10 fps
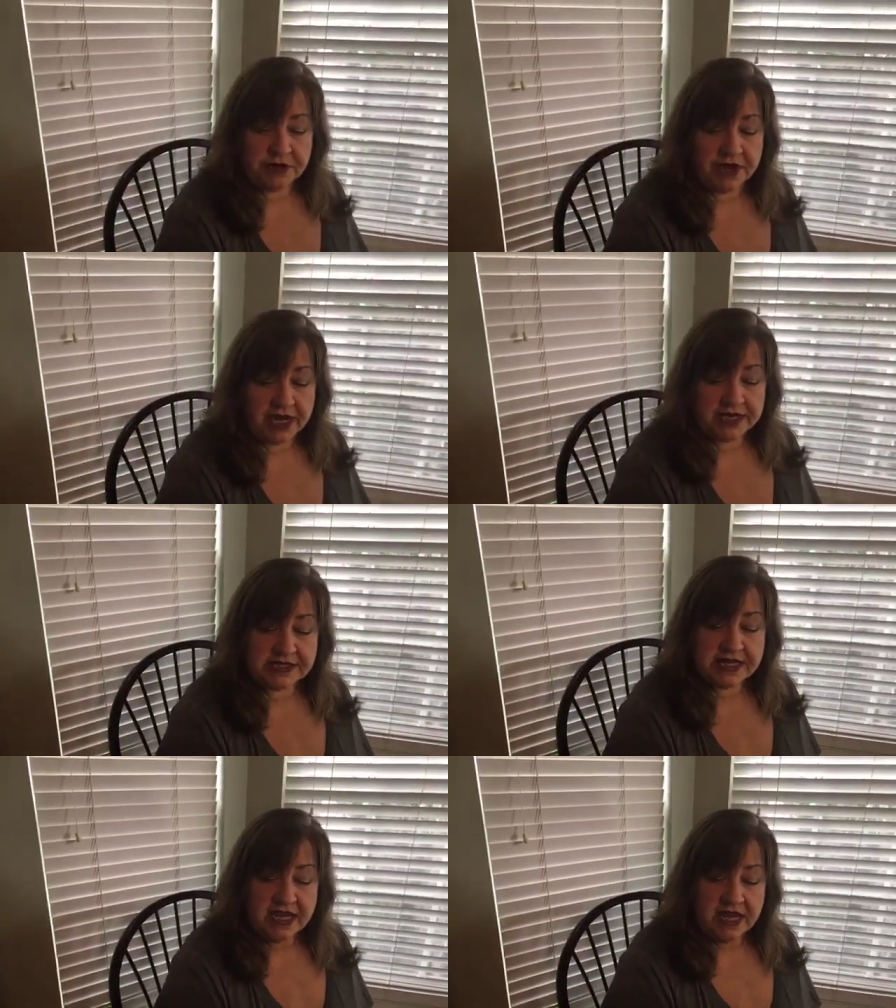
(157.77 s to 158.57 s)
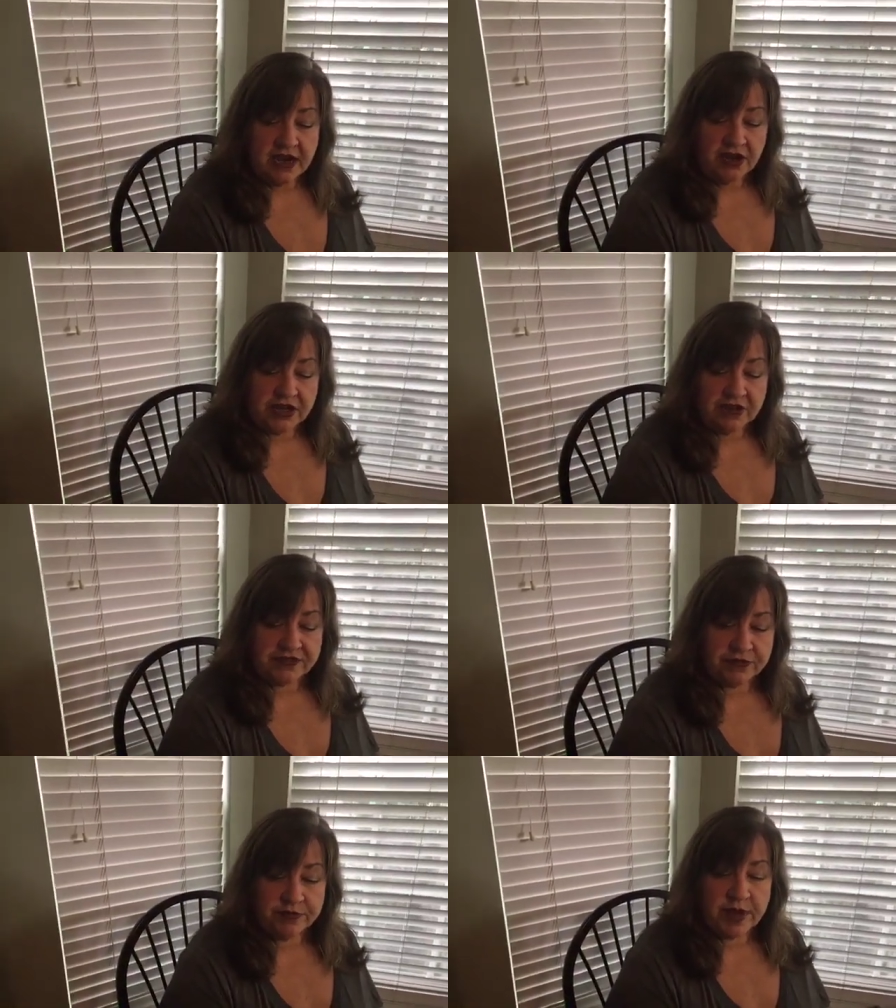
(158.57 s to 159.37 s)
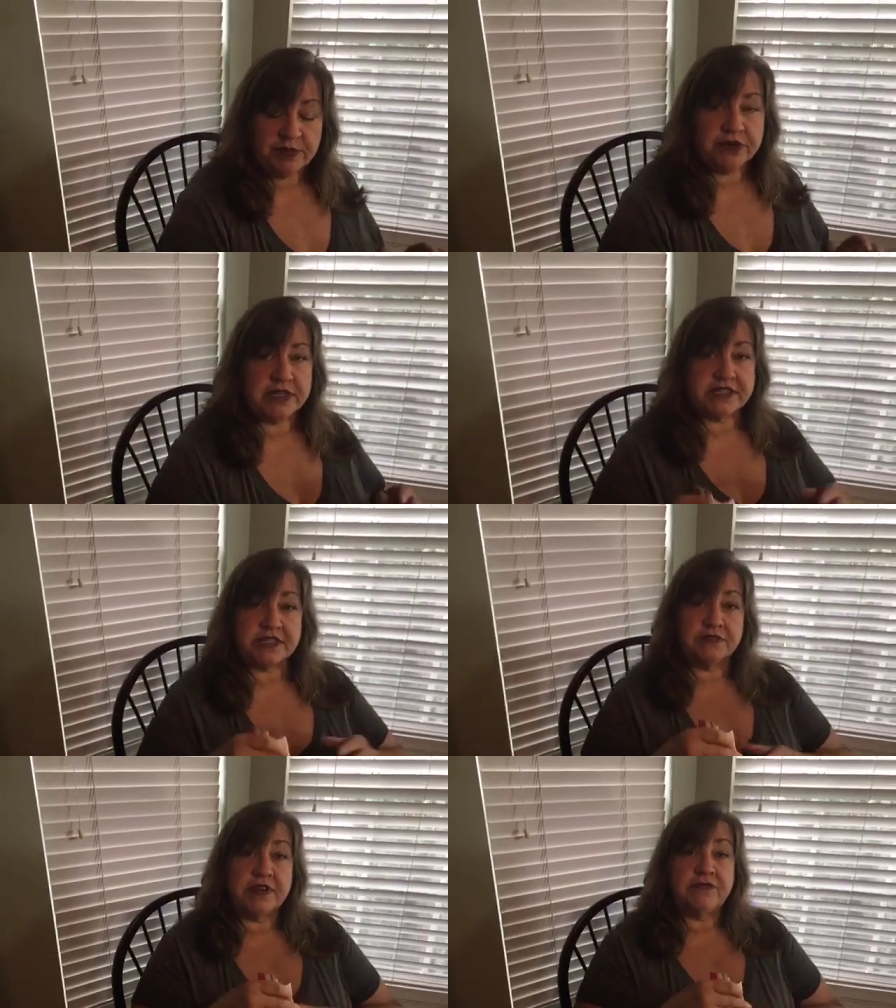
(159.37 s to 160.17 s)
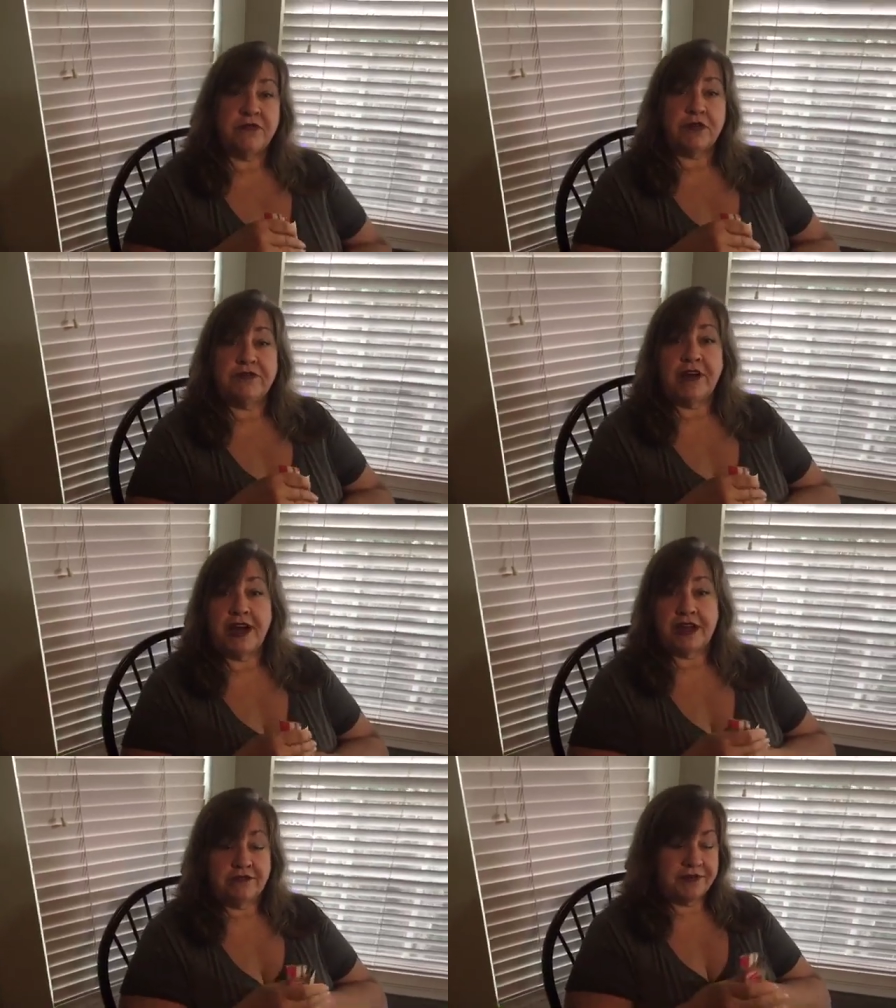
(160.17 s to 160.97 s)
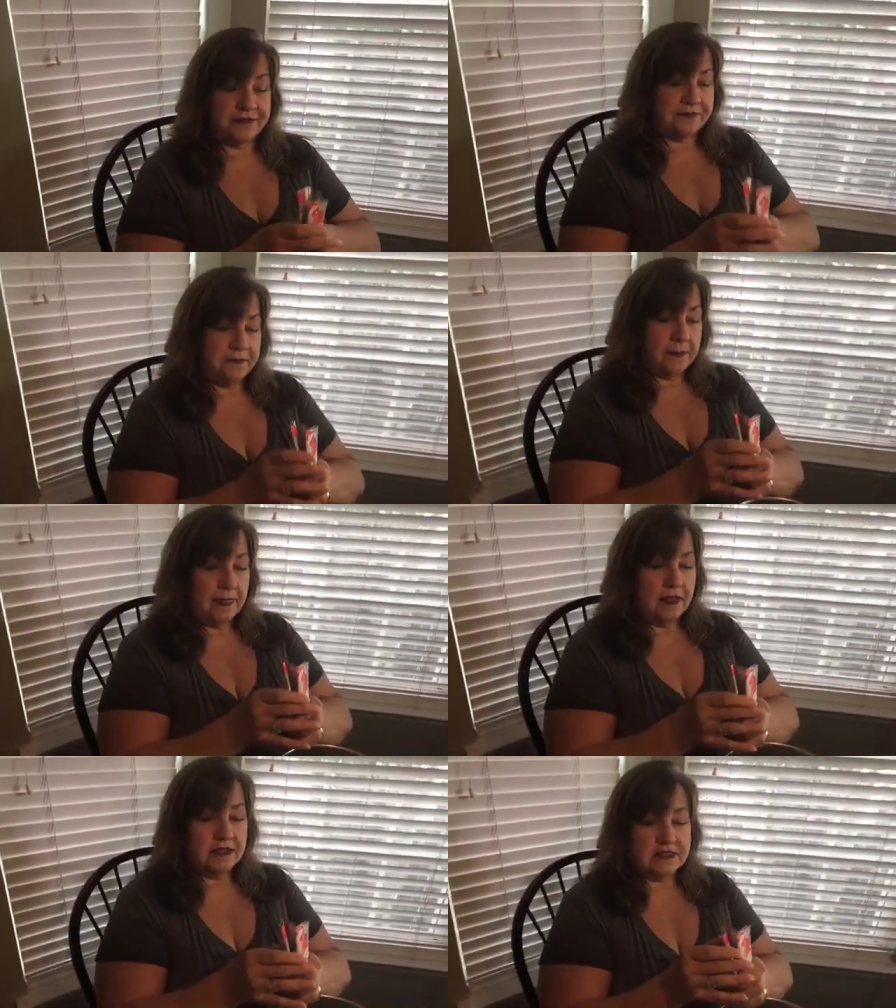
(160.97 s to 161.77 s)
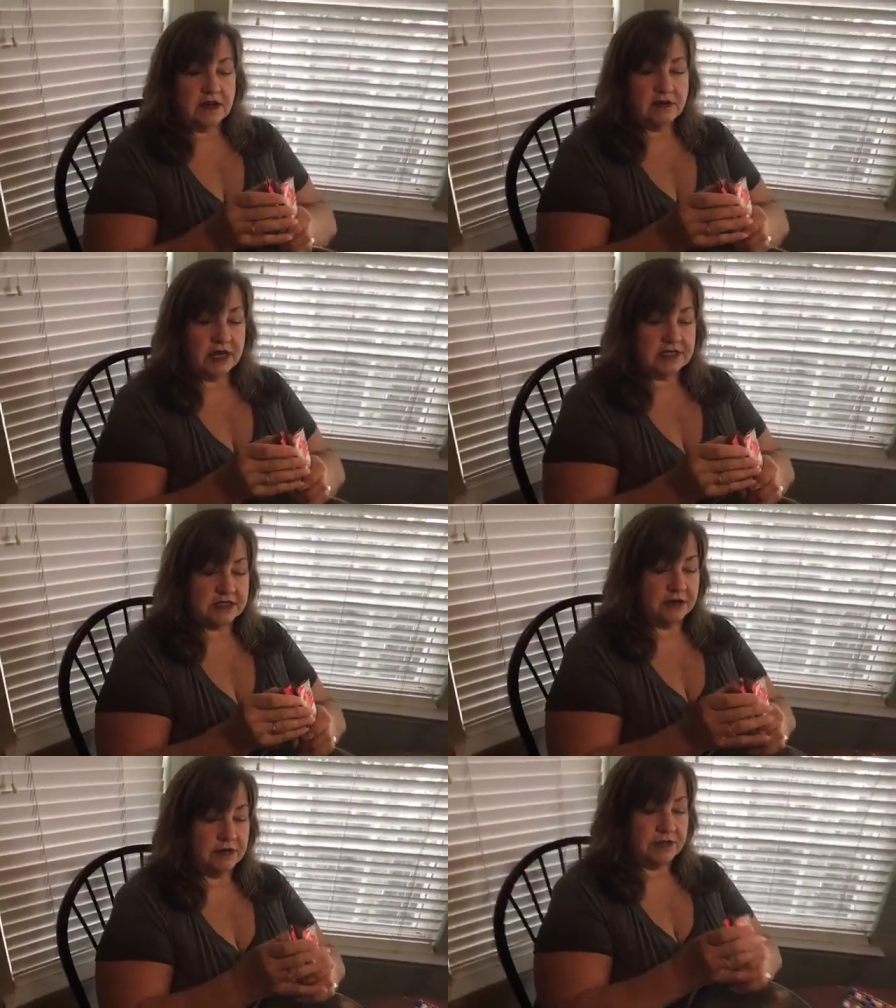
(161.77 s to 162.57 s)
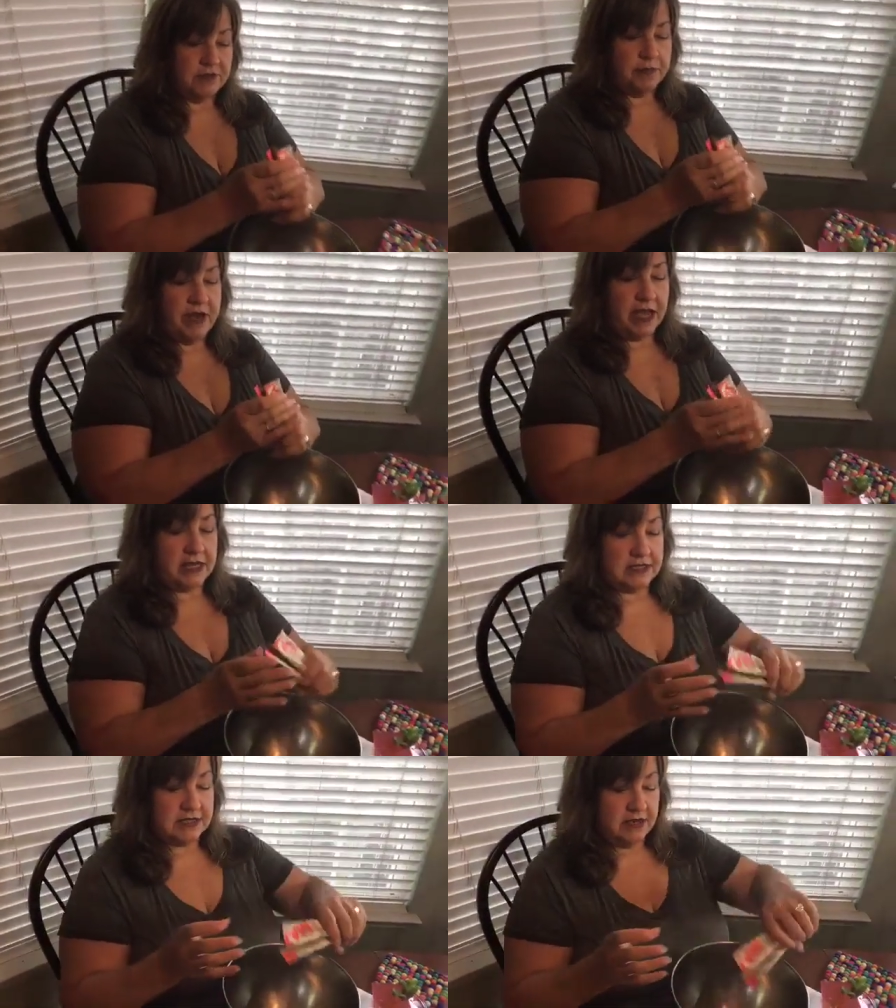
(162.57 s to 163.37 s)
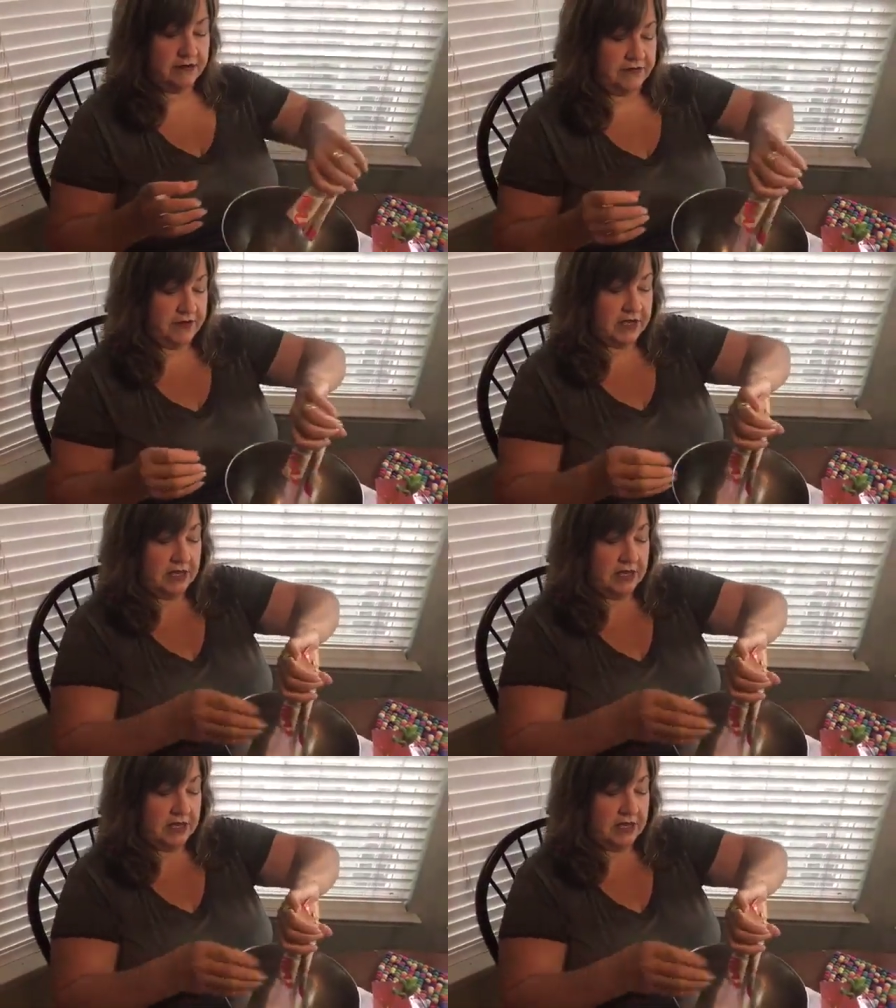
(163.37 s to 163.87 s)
you guys. All you have to remember is 3, 4, 5. So I start with 3 packets of the